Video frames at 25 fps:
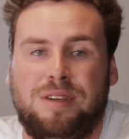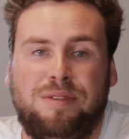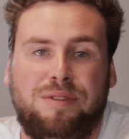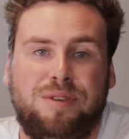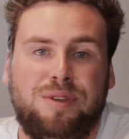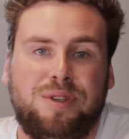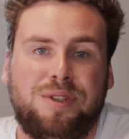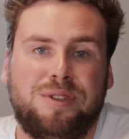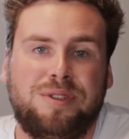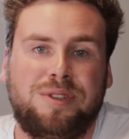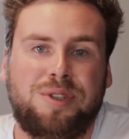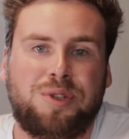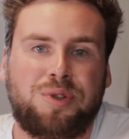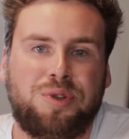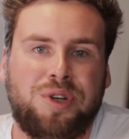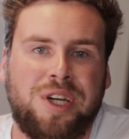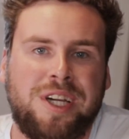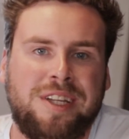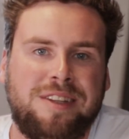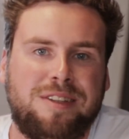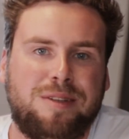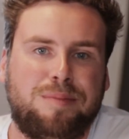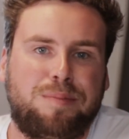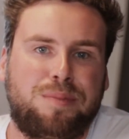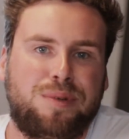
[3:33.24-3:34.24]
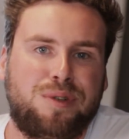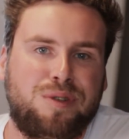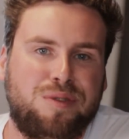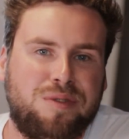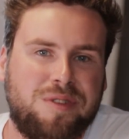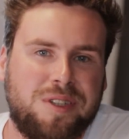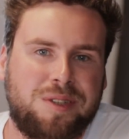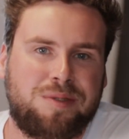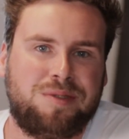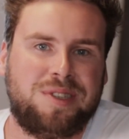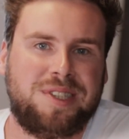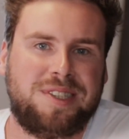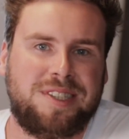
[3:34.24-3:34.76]
If you could create the
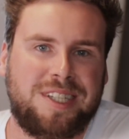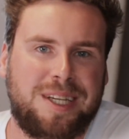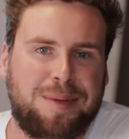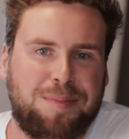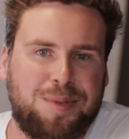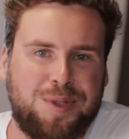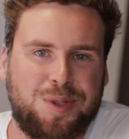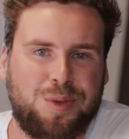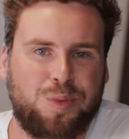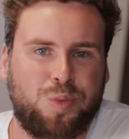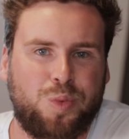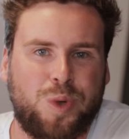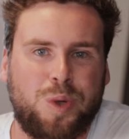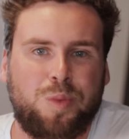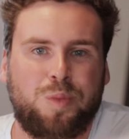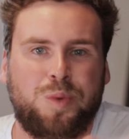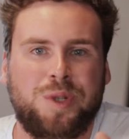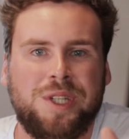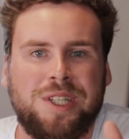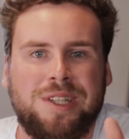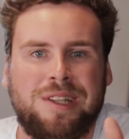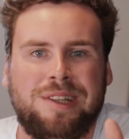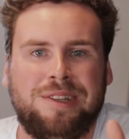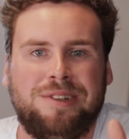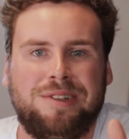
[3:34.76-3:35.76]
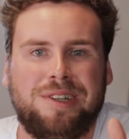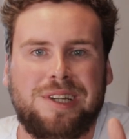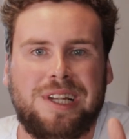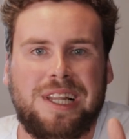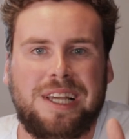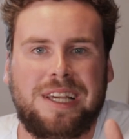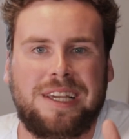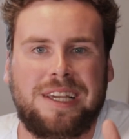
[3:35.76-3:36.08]
perfect reception, what would it look